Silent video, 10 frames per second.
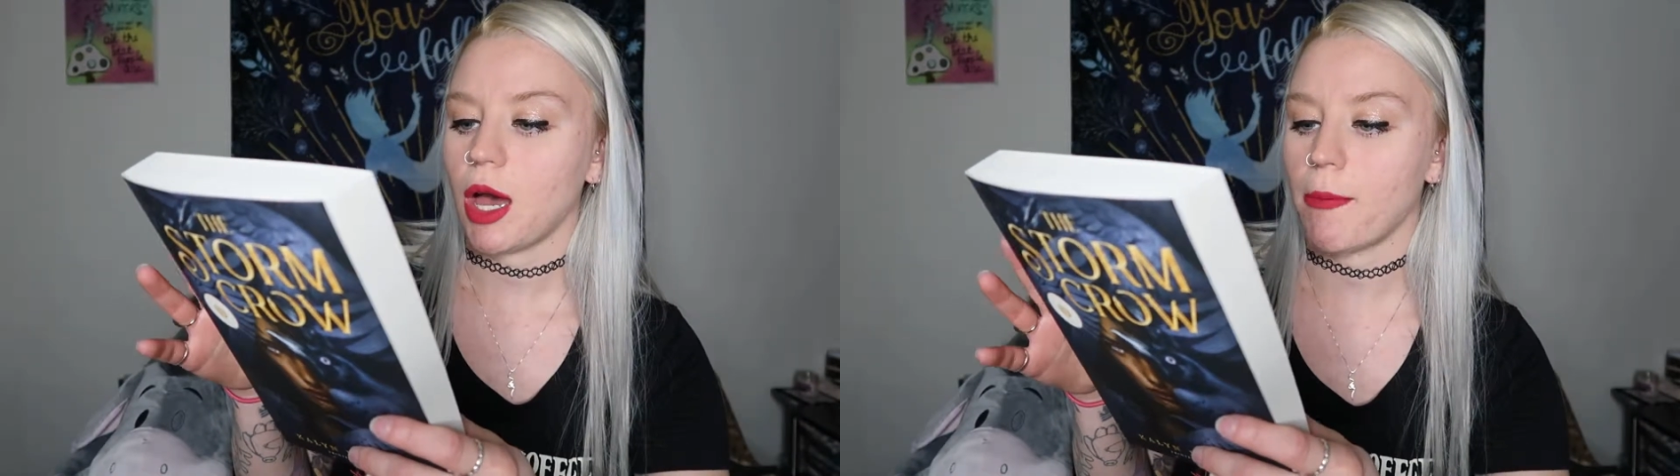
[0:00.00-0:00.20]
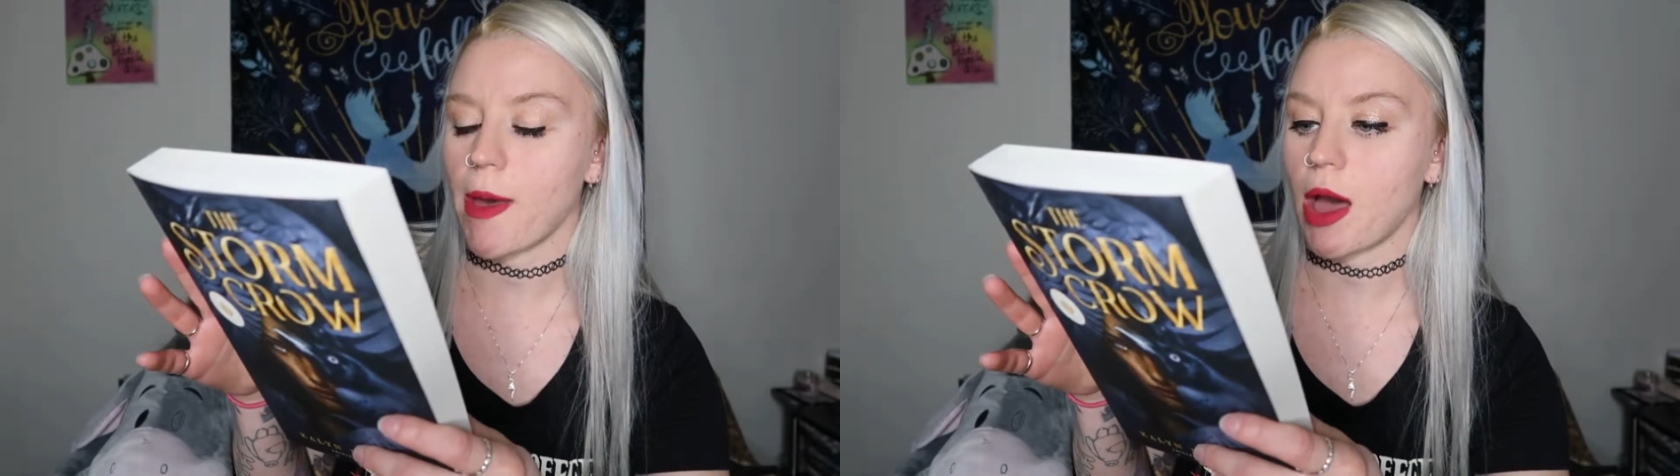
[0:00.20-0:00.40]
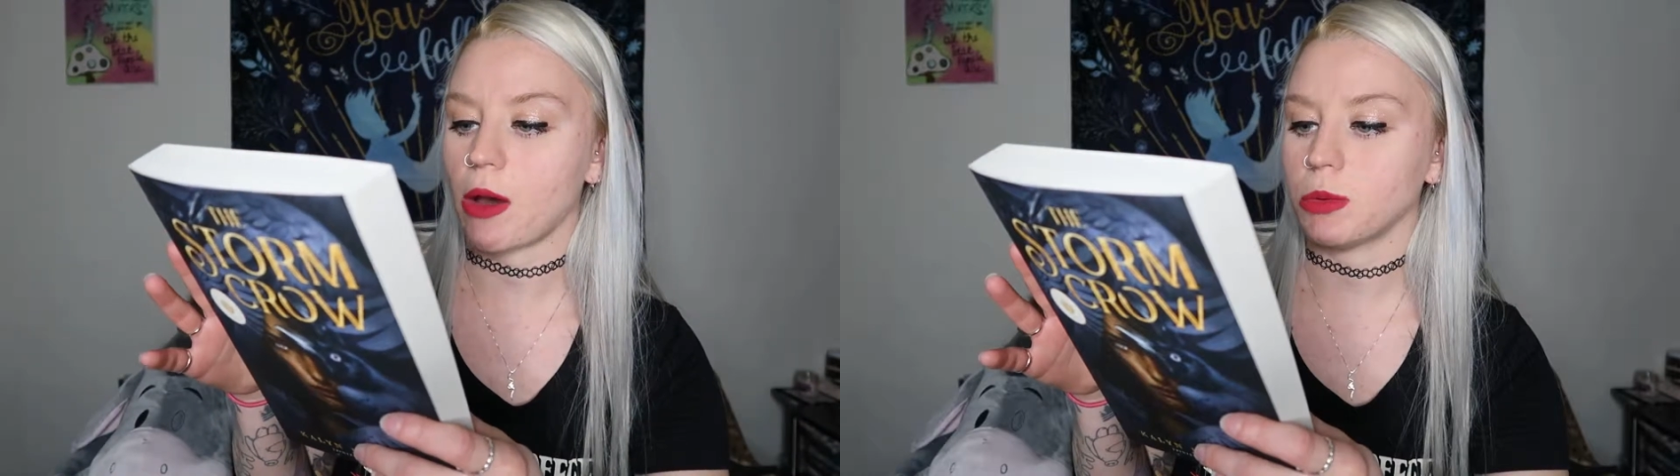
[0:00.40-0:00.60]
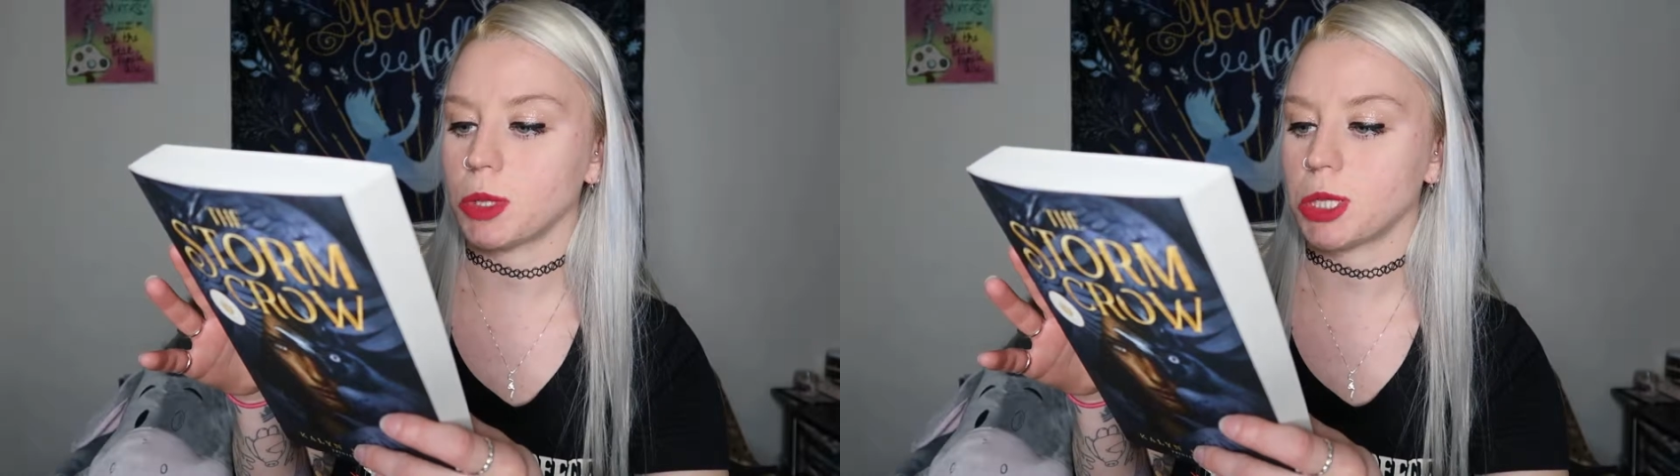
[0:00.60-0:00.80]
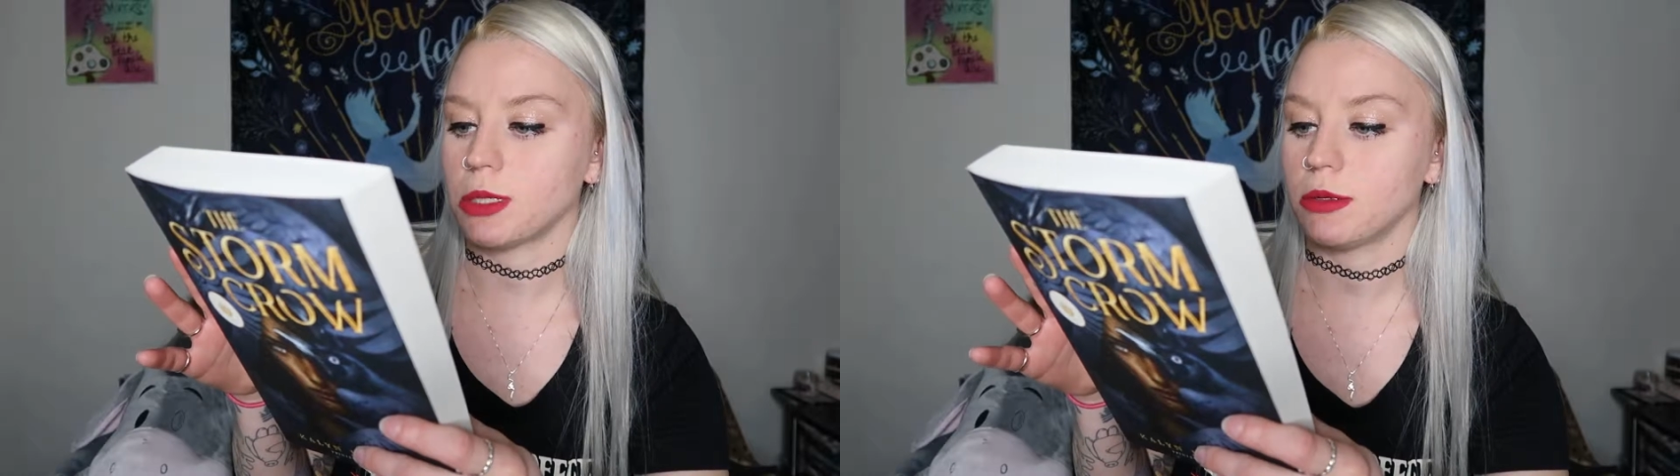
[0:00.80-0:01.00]

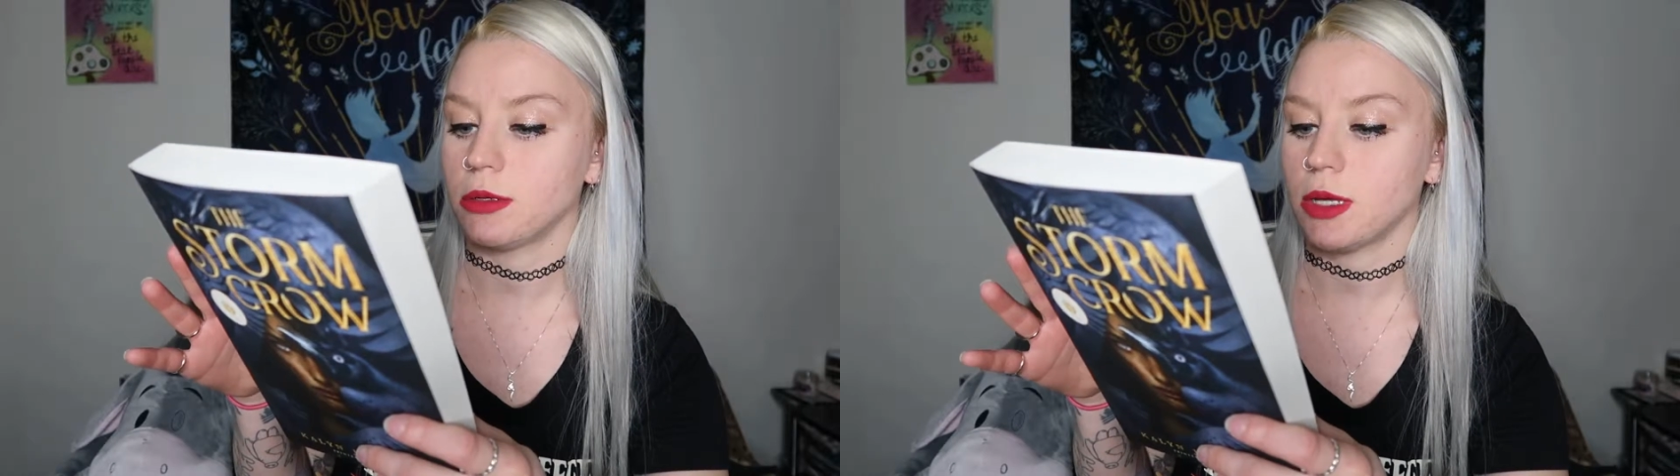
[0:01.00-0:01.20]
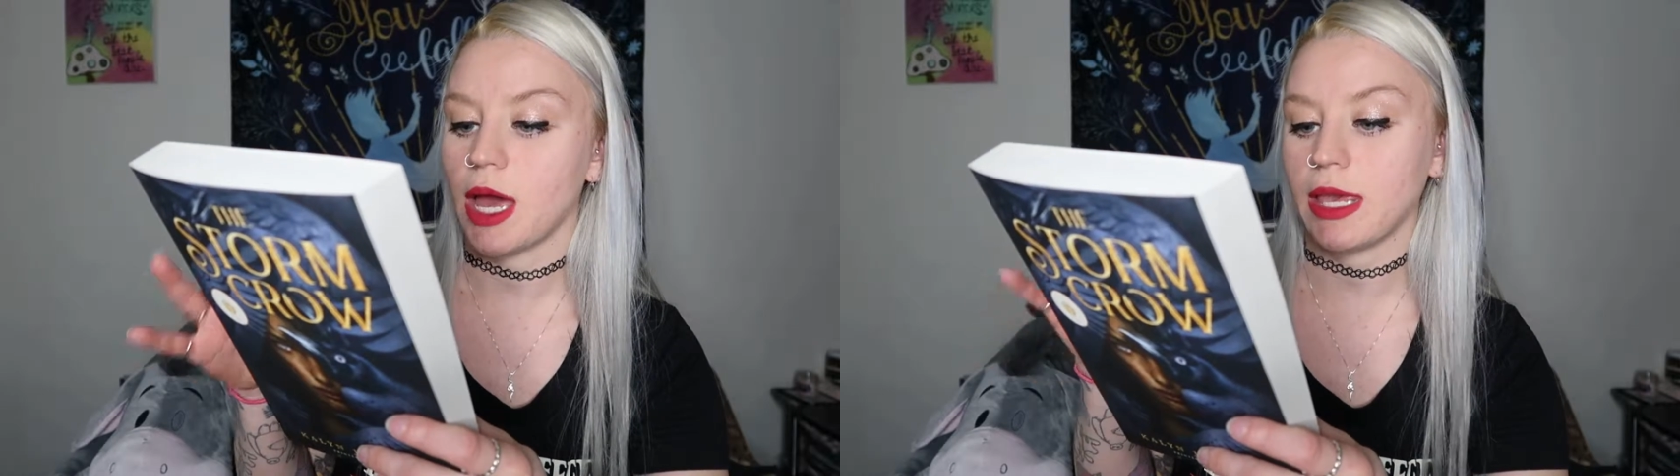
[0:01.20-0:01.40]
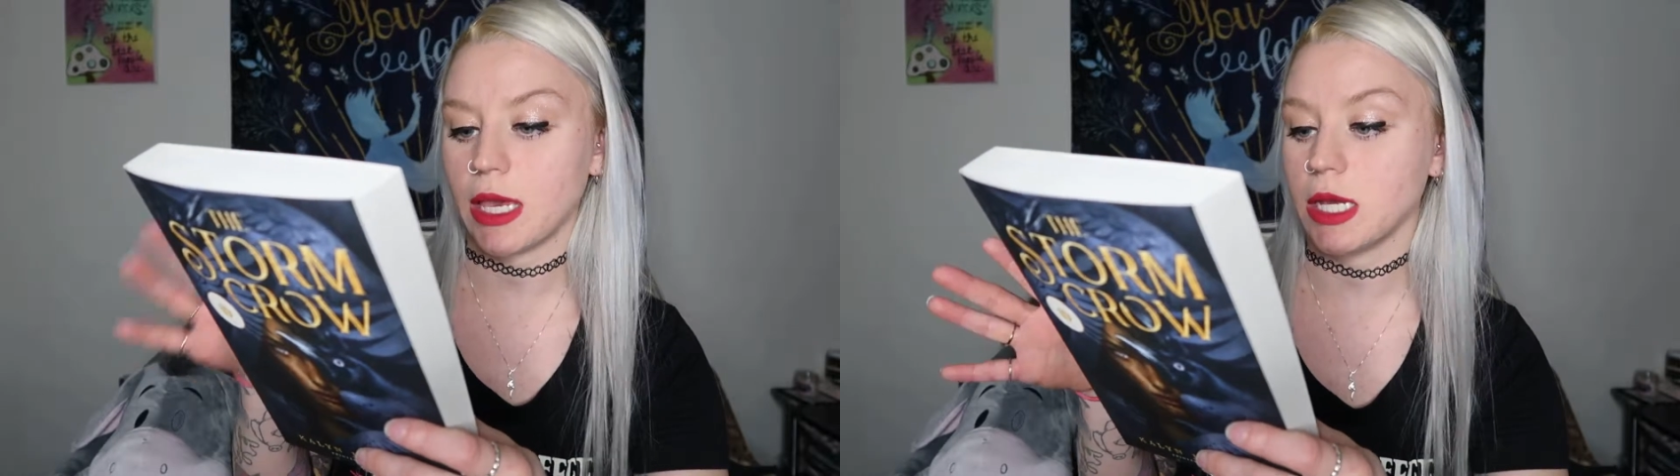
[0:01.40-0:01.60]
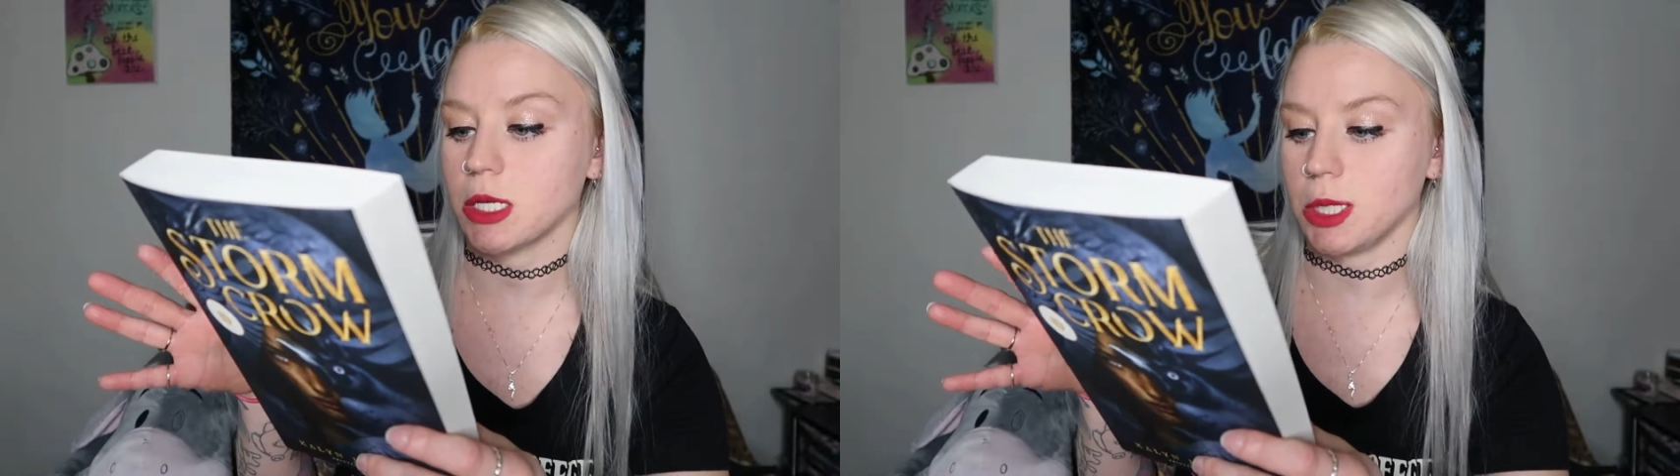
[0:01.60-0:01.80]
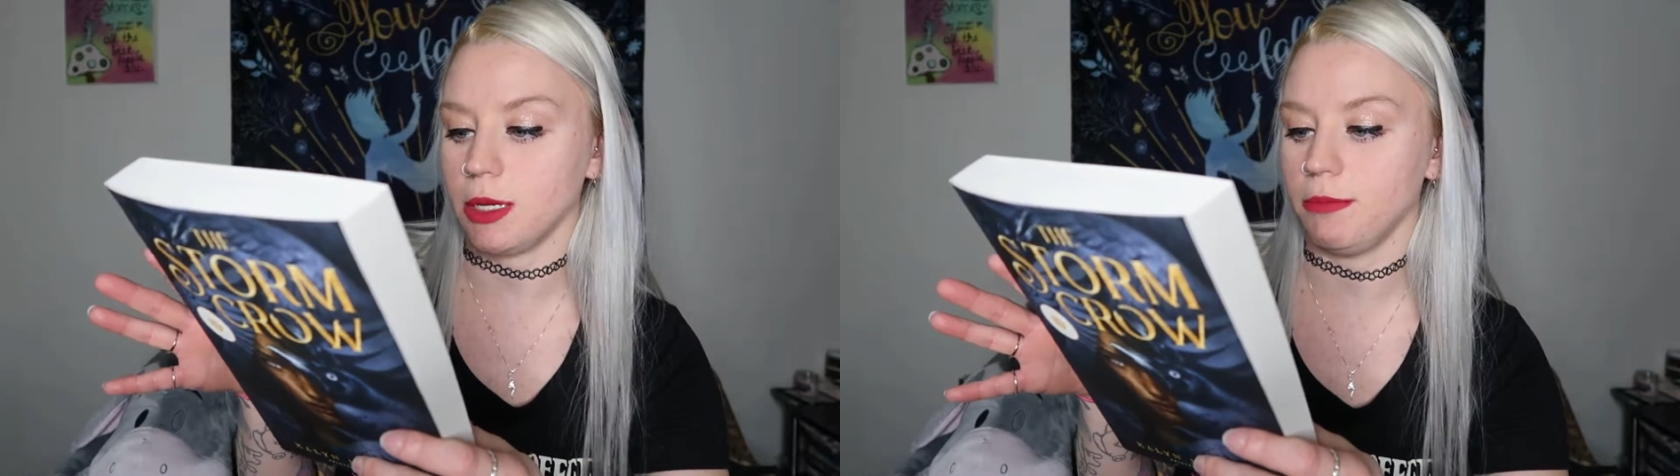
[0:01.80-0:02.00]
about a
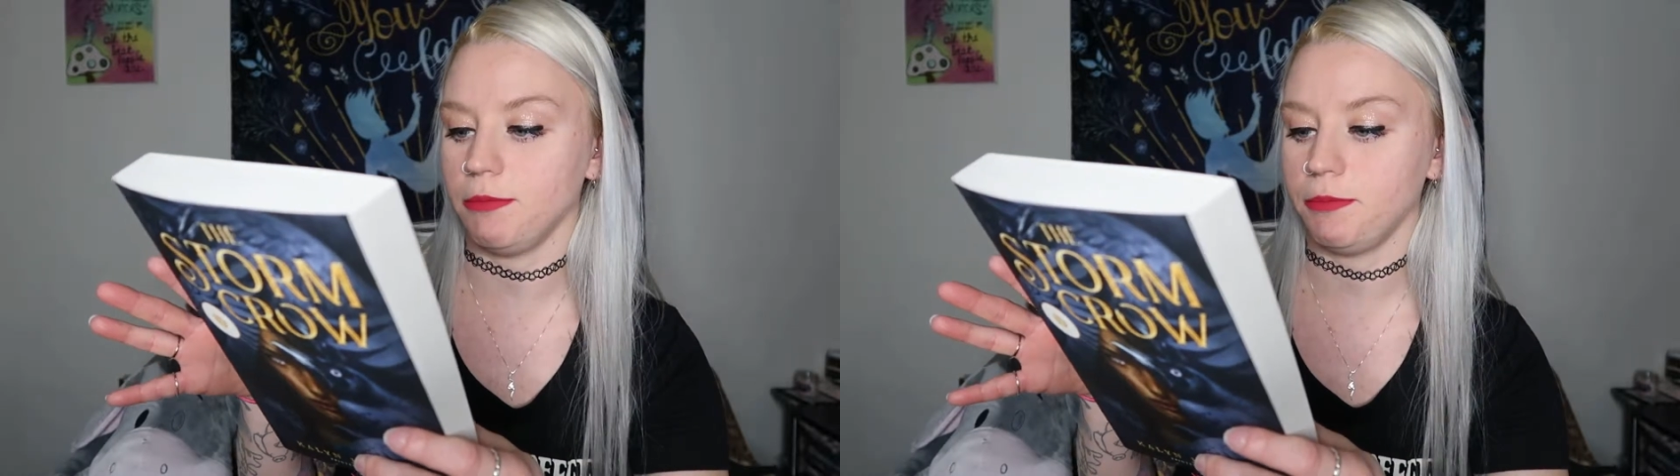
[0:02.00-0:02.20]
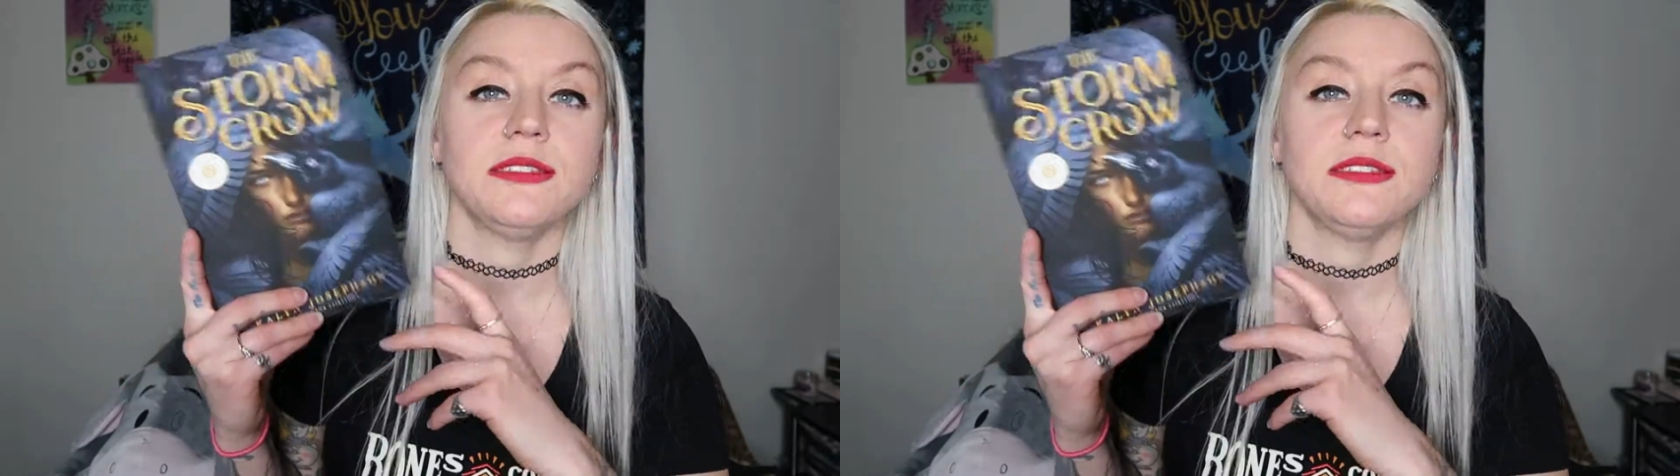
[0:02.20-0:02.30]
kingdom.